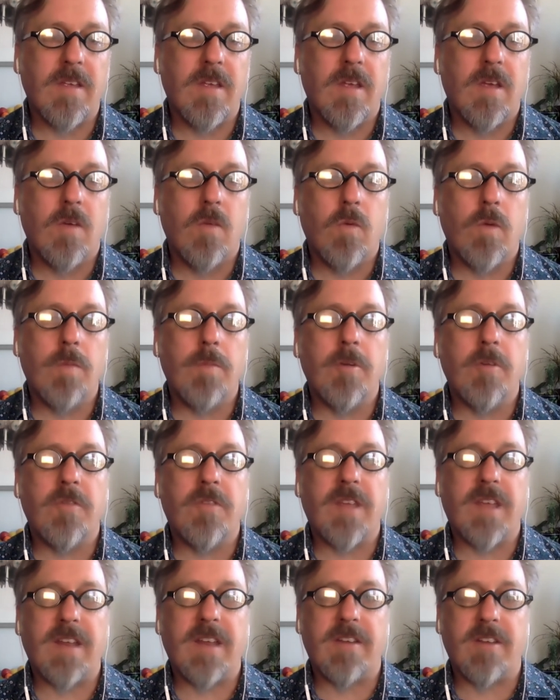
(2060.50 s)
we move
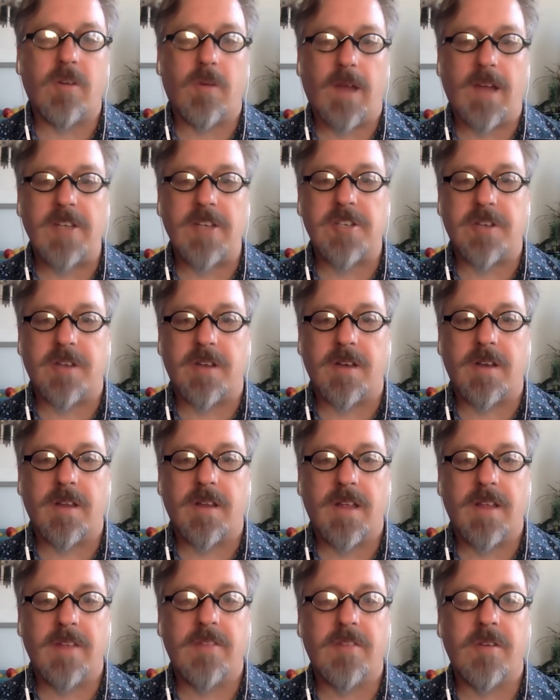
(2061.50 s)
to integration.
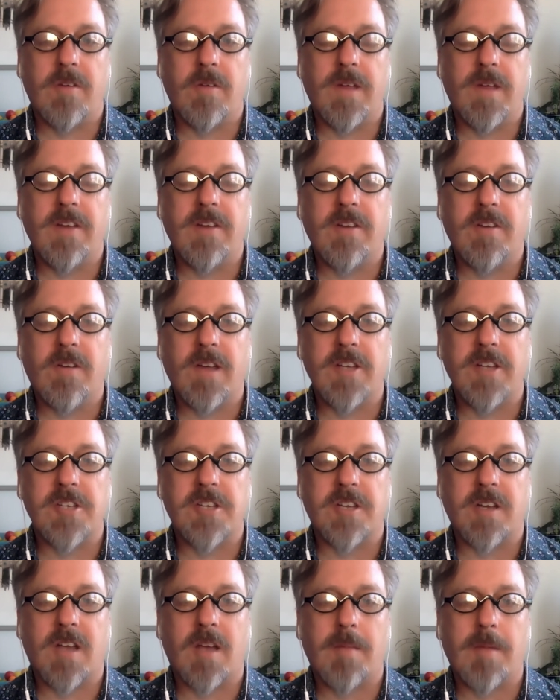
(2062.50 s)
And so
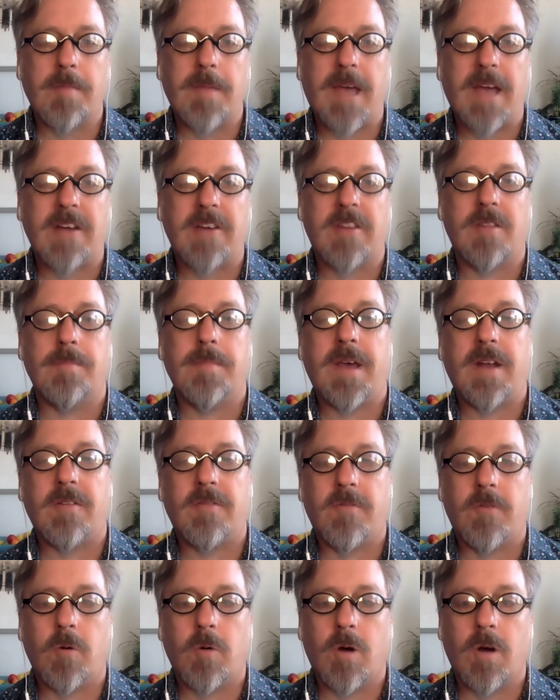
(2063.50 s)
integration, coming back to the
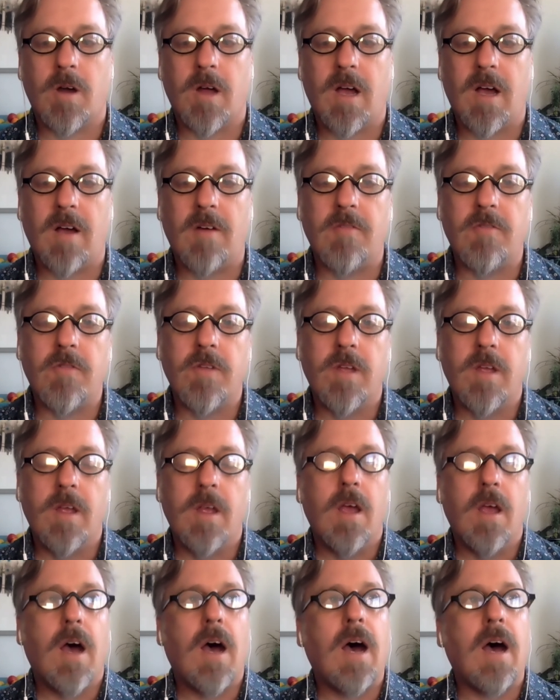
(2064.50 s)
metaphor of
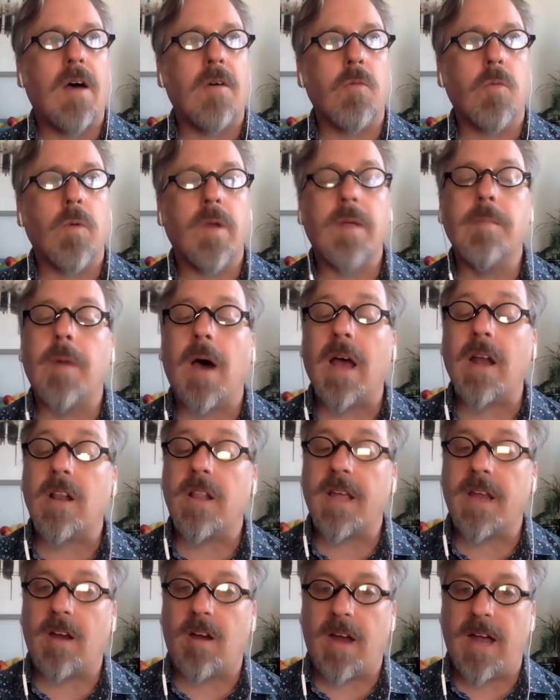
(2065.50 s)

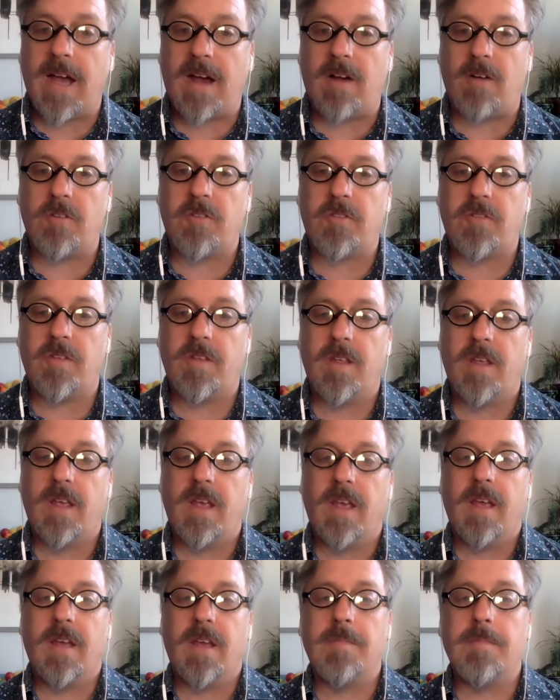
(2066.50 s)
remodeling our house,
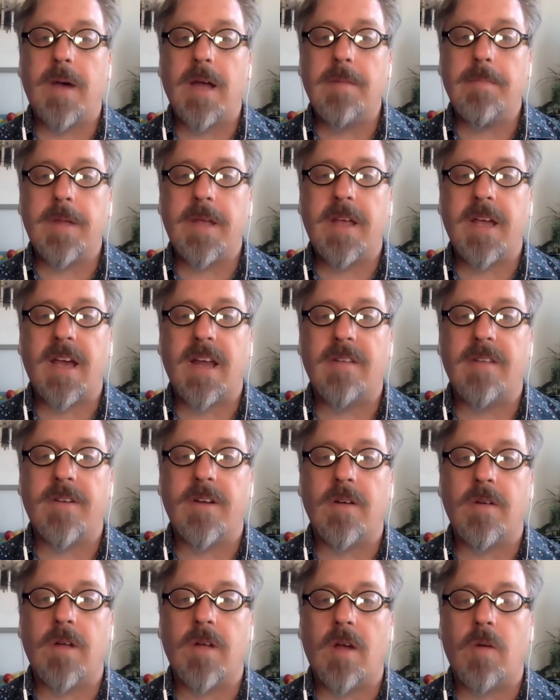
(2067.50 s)
it might be kind
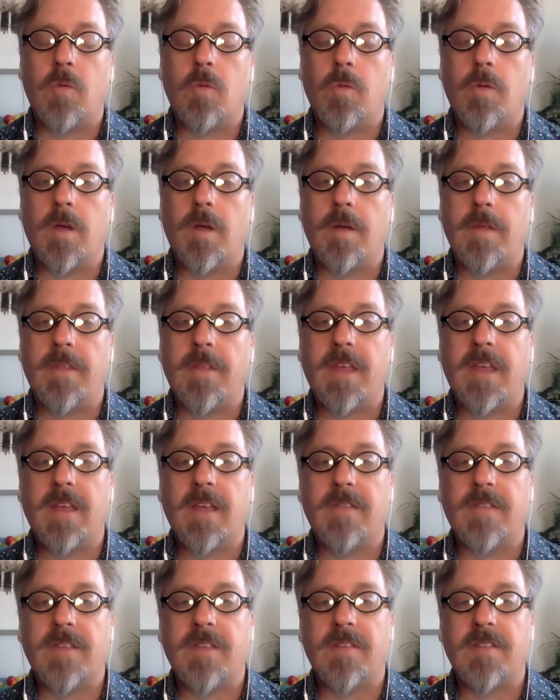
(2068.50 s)
of thinking
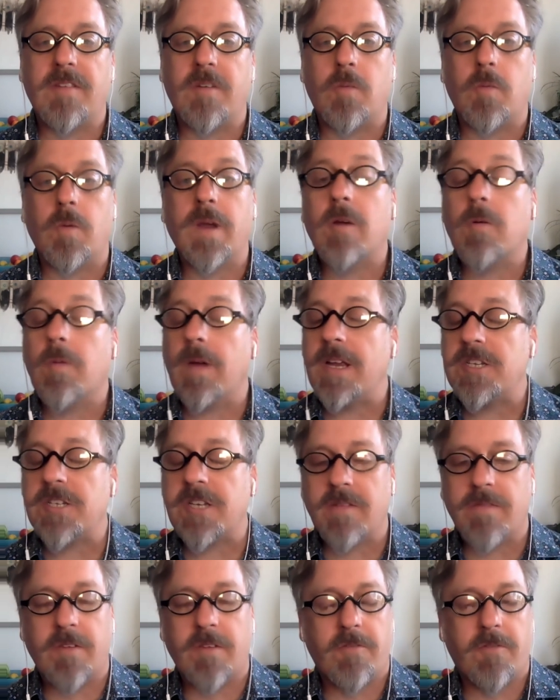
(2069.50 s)
of this as a rearranging
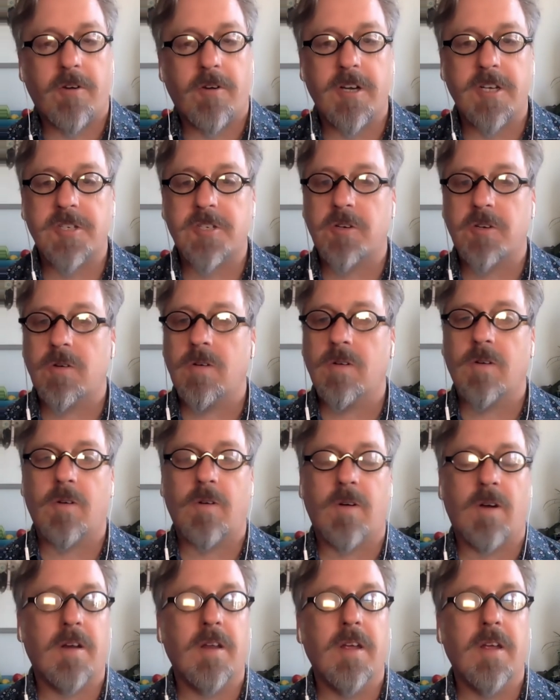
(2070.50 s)
of the furniture, or